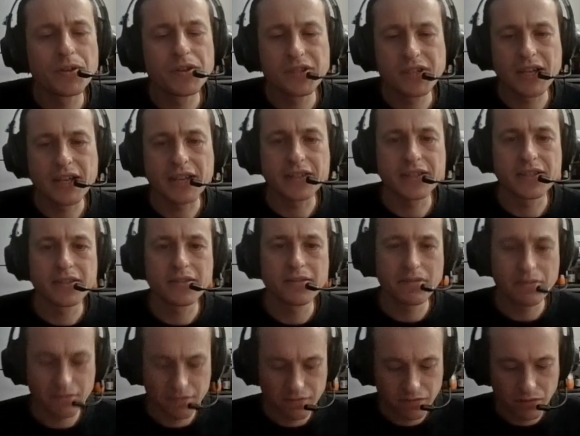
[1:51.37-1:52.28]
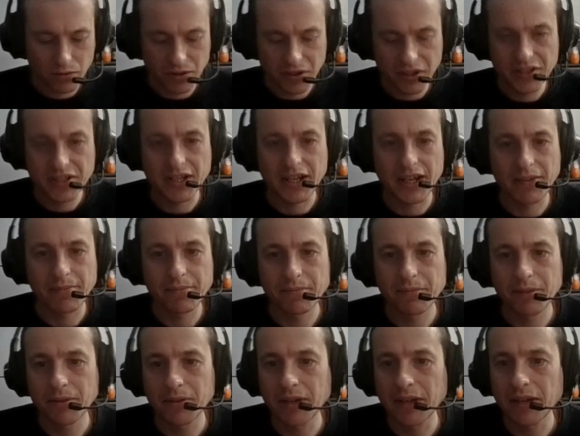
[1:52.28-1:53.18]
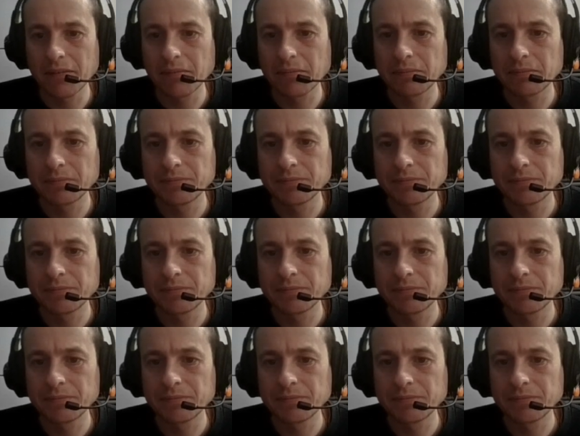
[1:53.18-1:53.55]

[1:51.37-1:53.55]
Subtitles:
sets, 4 at a time. Okay.